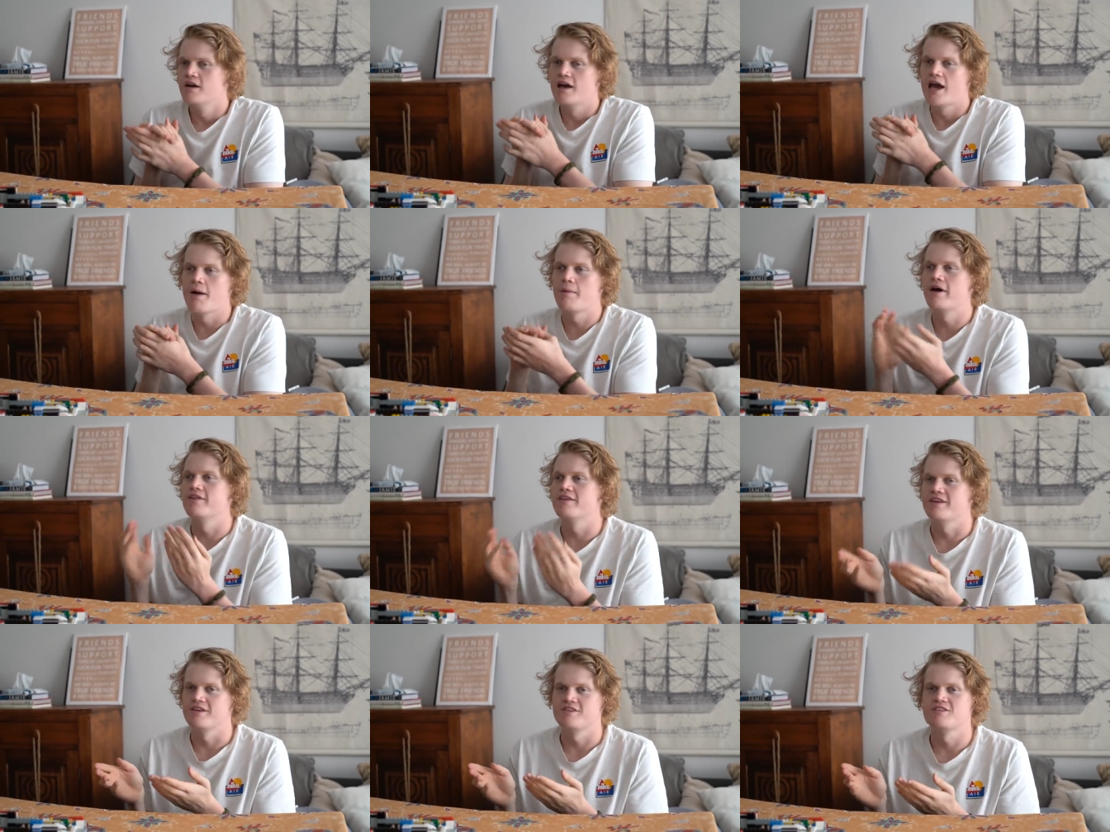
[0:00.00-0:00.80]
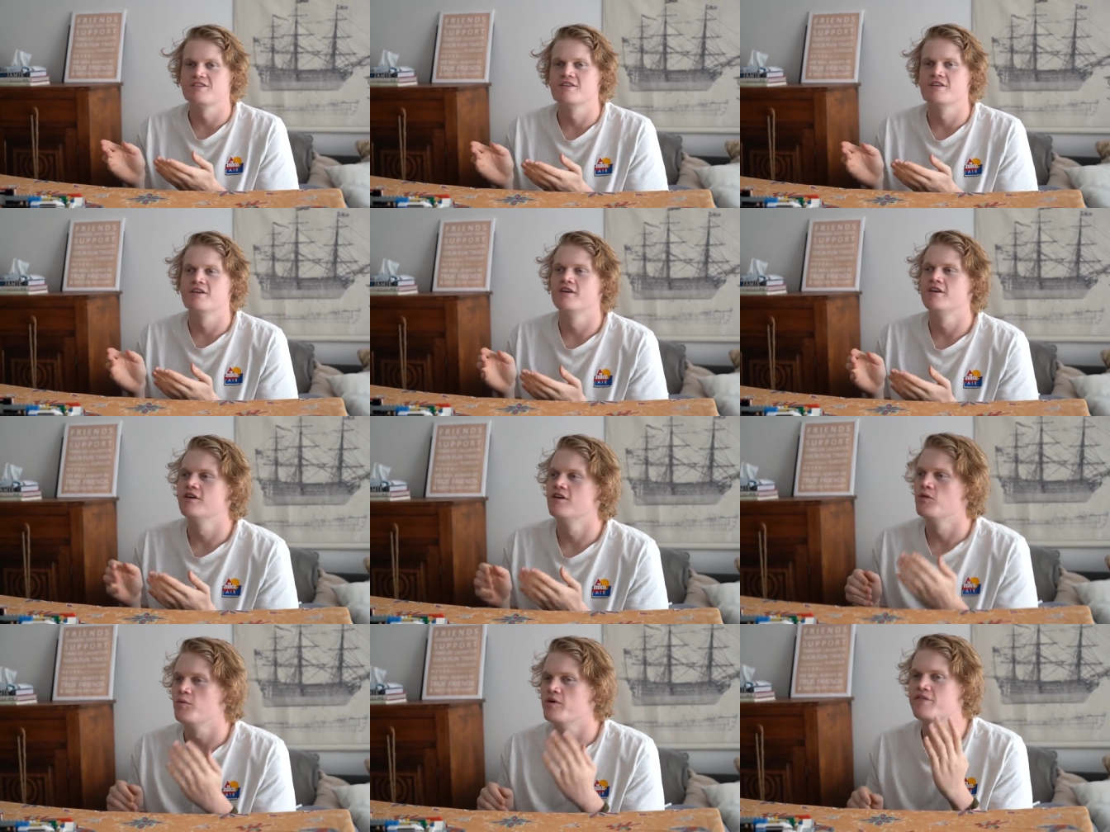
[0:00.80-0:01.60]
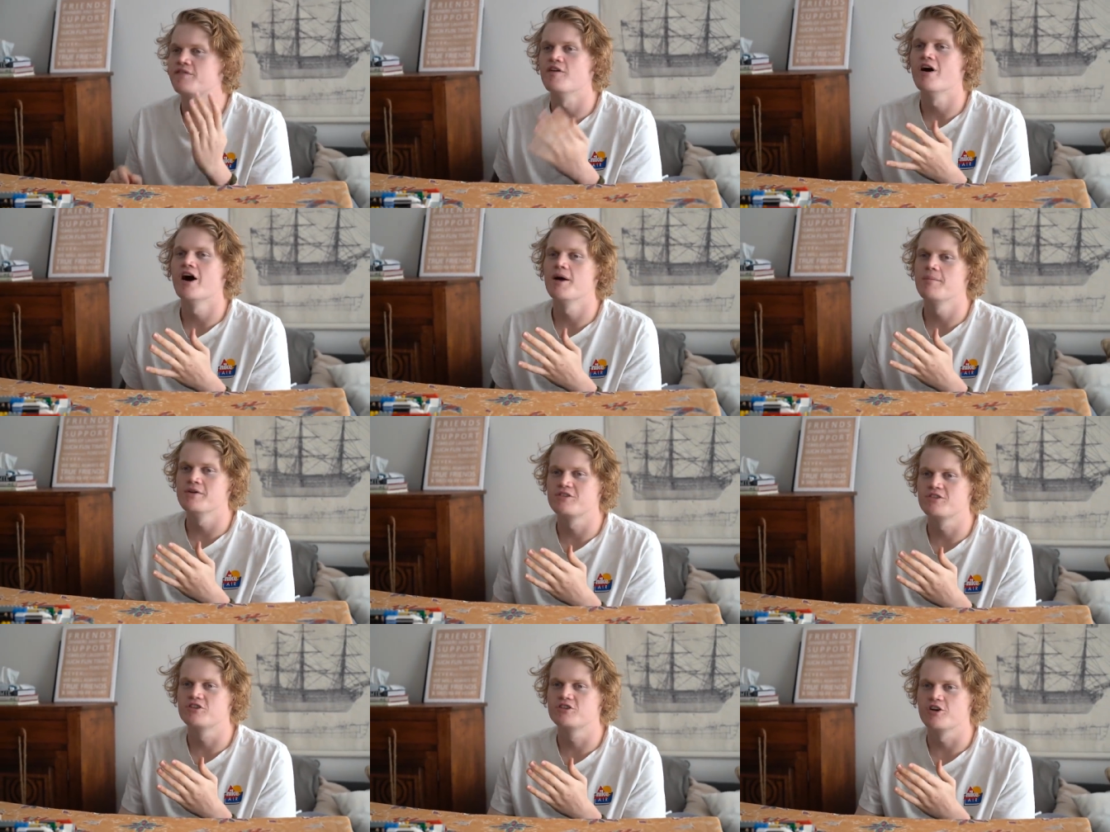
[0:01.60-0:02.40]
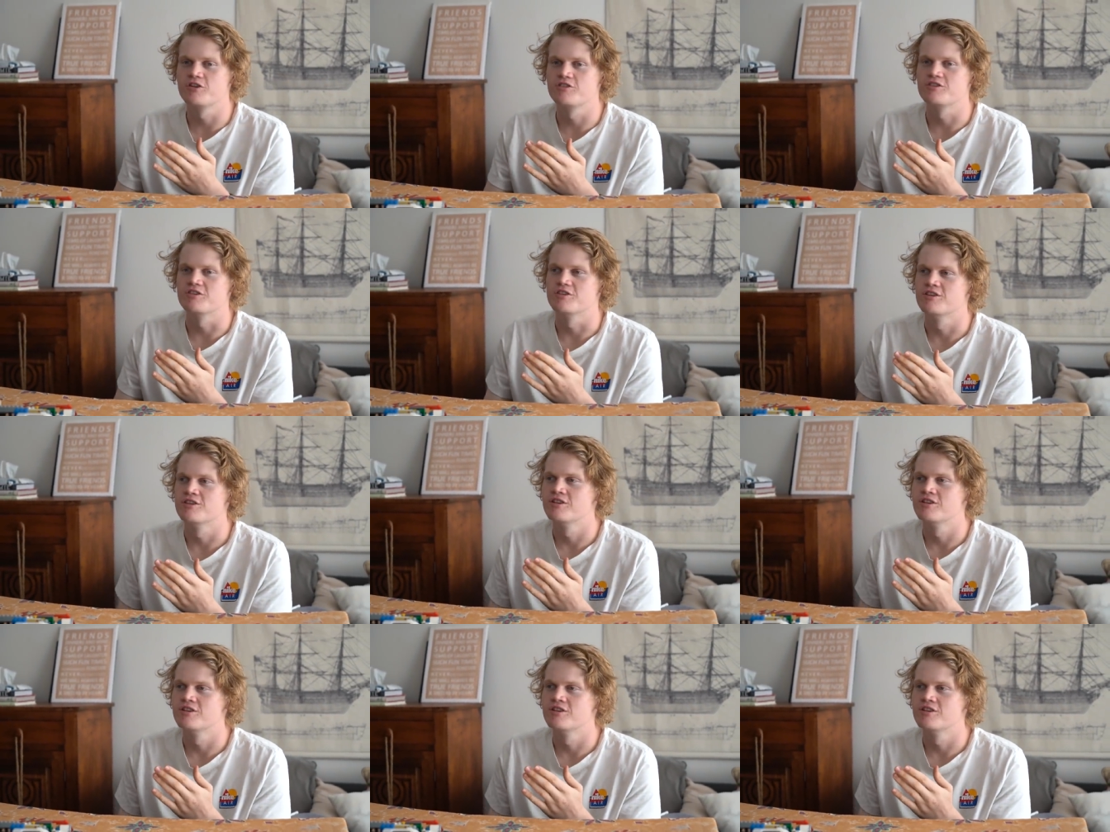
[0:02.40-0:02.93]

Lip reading: How about this? We fire Mr. Johnson.